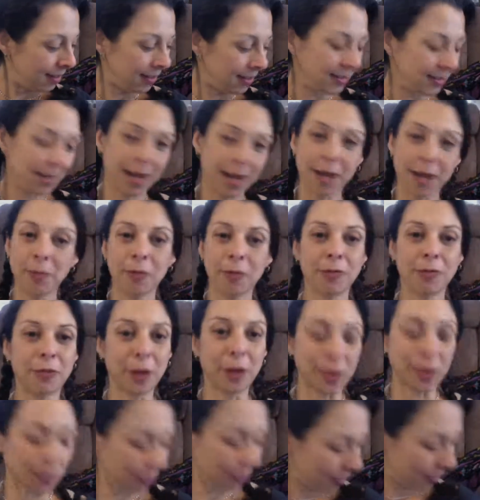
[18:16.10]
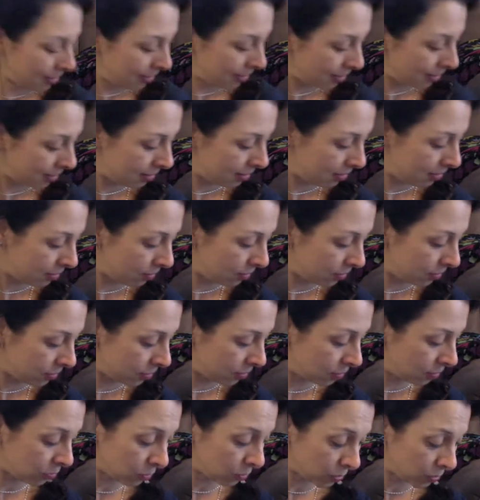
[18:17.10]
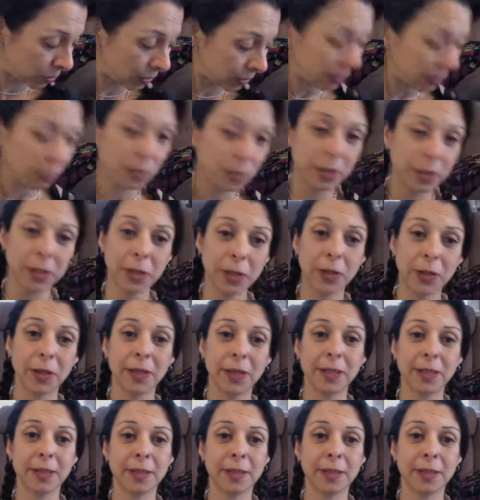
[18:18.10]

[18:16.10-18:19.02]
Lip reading: time of growth, which is really, really good.